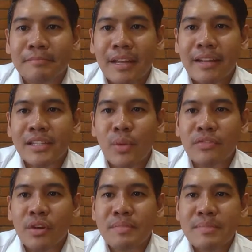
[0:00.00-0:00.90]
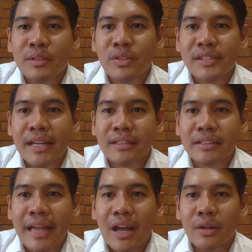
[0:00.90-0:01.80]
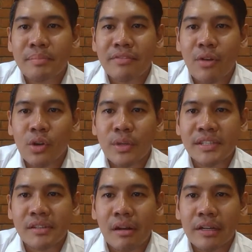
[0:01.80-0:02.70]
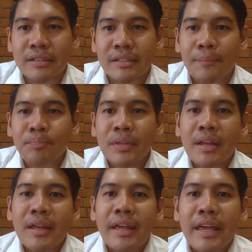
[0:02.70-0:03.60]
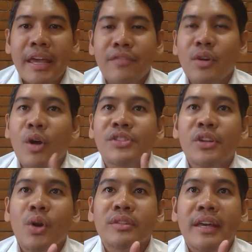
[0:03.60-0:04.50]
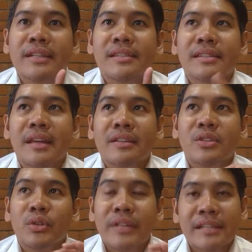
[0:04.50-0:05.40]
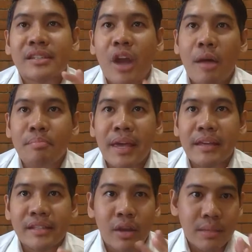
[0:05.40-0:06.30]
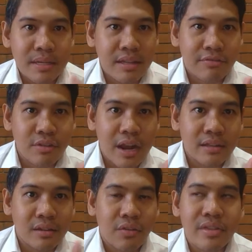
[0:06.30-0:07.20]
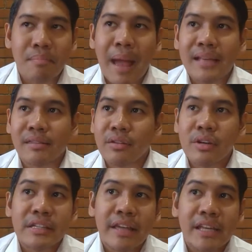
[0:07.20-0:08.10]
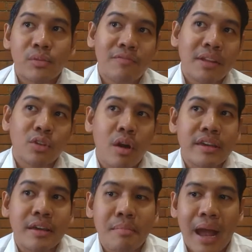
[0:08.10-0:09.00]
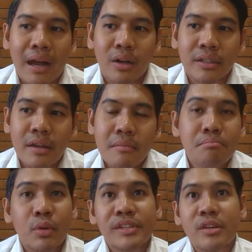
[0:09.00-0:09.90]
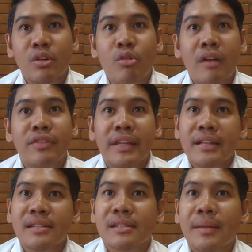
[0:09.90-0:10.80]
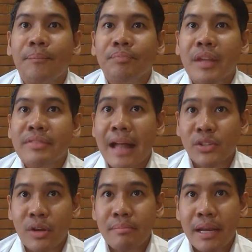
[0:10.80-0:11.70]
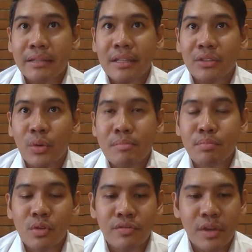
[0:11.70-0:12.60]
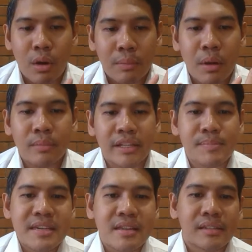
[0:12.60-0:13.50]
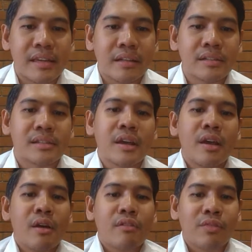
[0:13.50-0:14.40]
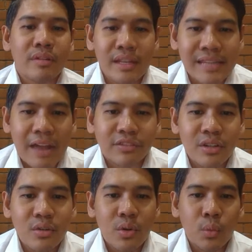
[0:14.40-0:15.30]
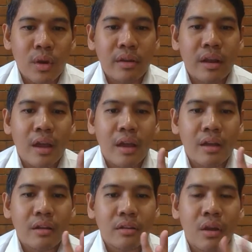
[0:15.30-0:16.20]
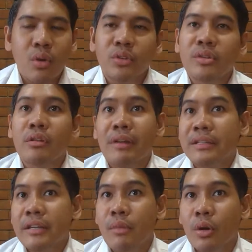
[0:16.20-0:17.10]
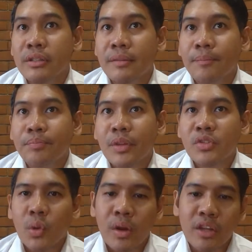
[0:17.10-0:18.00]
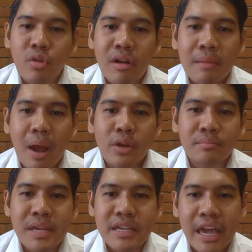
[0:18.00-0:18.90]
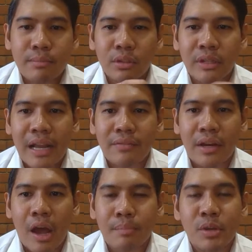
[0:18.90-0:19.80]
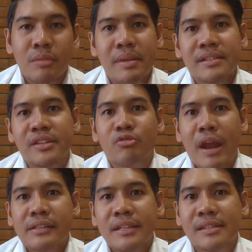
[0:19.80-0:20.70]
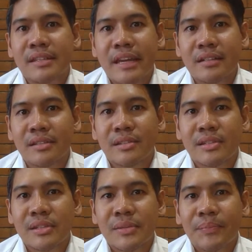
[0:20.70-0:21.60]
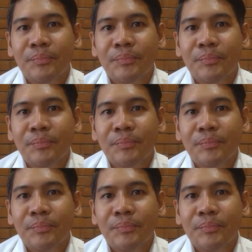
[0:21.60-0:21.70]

Let's wait for people to settle down before we start. If you also notice, today's topic is going to be different. For the past three days, we've been talking about boosting your confidence. That's your ability to improve your public speaking skills. For this afternoon, we're going to go to the written mode. So, we're going to talk about being able to level up your business writing skills.